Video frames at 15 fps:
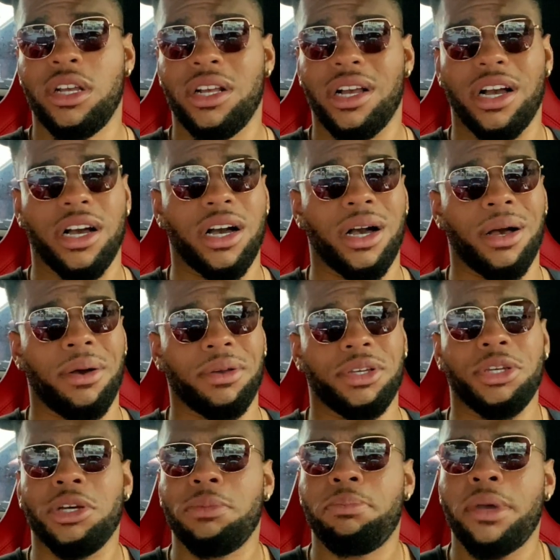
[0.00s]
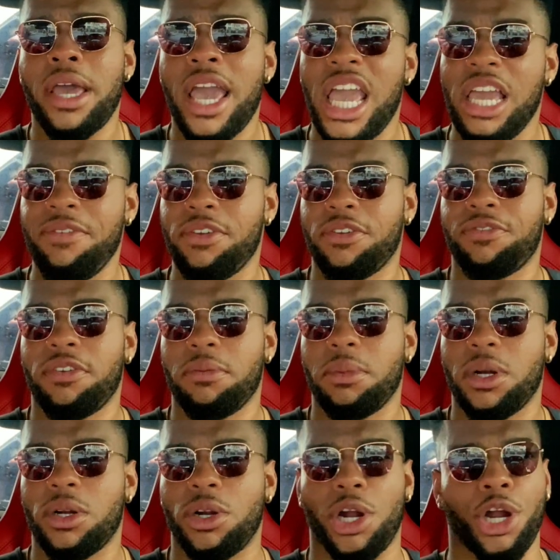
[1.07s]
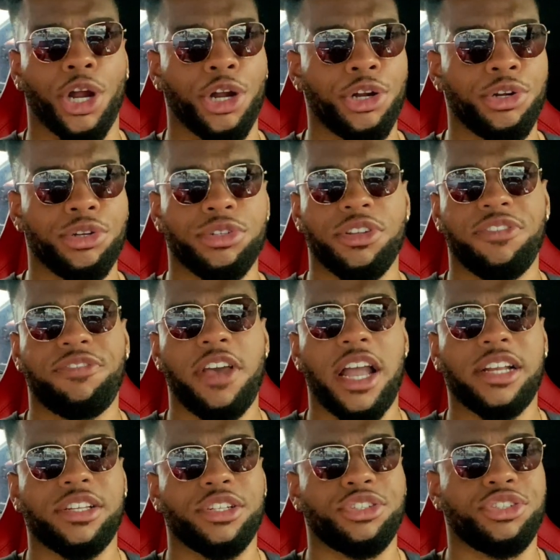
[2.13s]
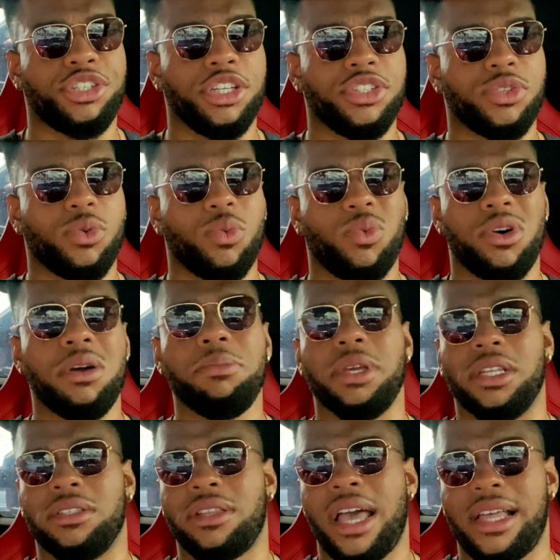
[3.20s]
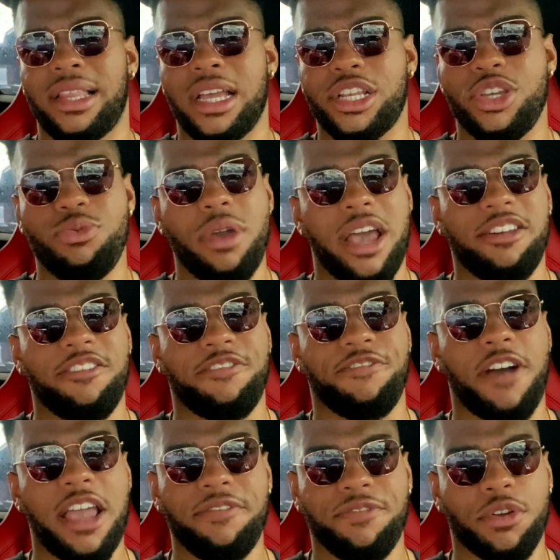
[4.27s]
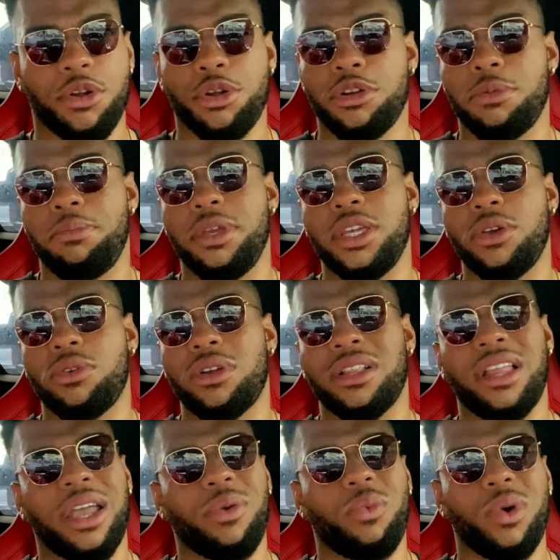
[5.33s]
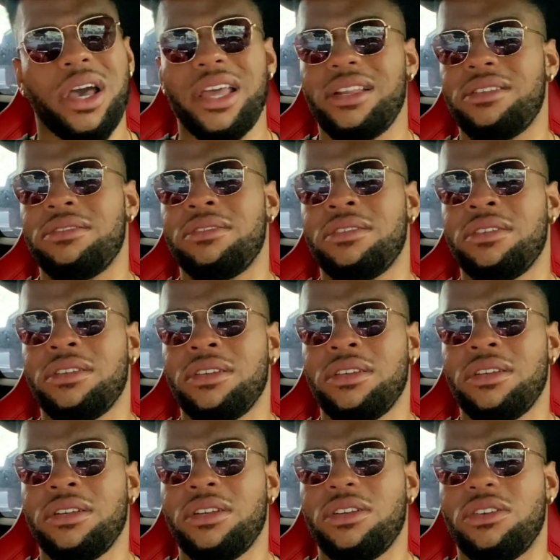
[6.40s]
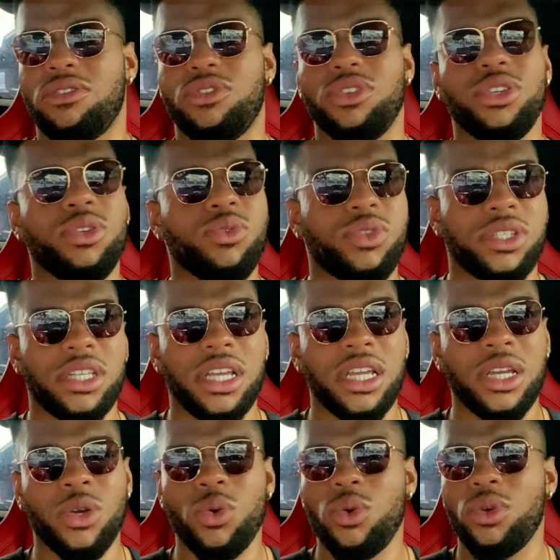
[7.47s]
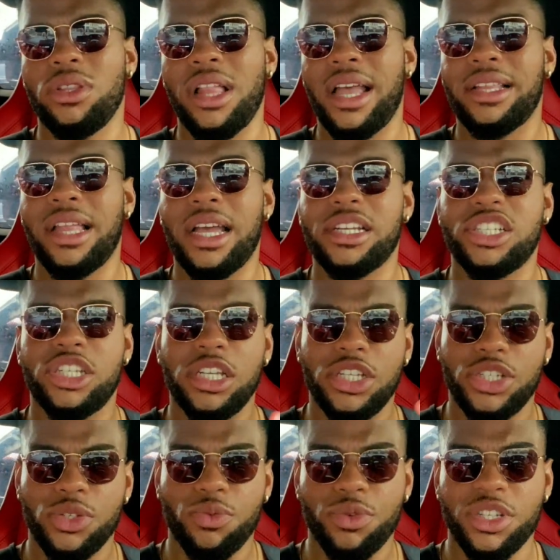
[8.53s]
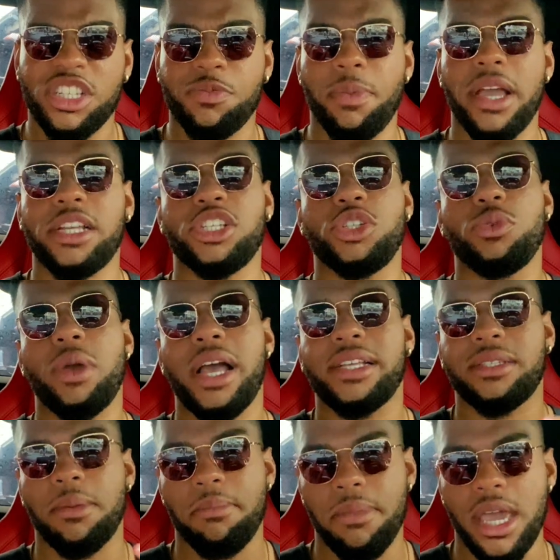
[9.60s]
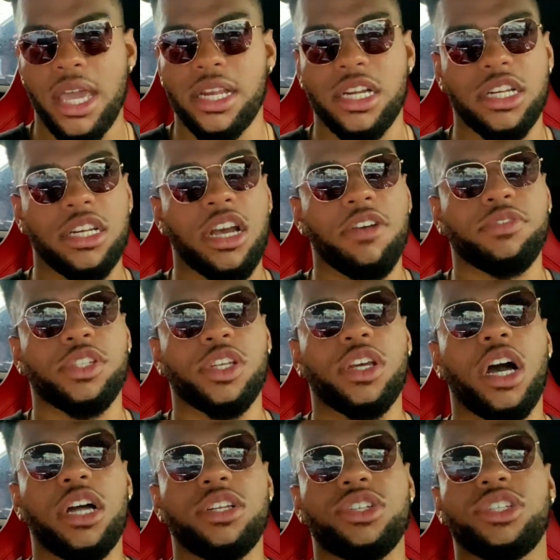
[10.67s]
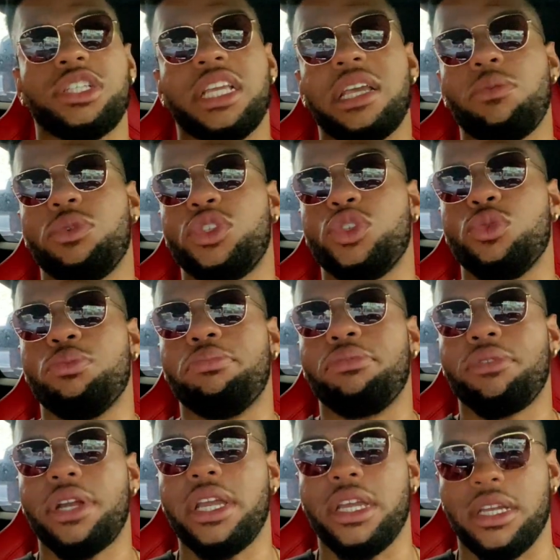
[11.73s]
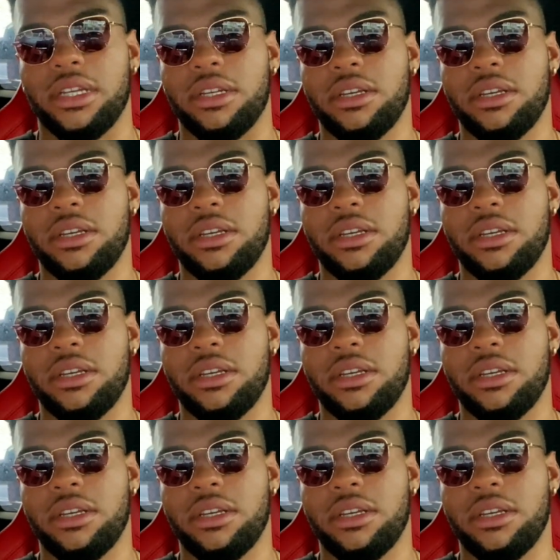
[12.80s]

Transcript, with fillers: good behavior from her, earn the fact that she's a woman, like you had to fight for her to be your girl. Like, what do you see? Who like she should respect you as a man enough to understand what you bring,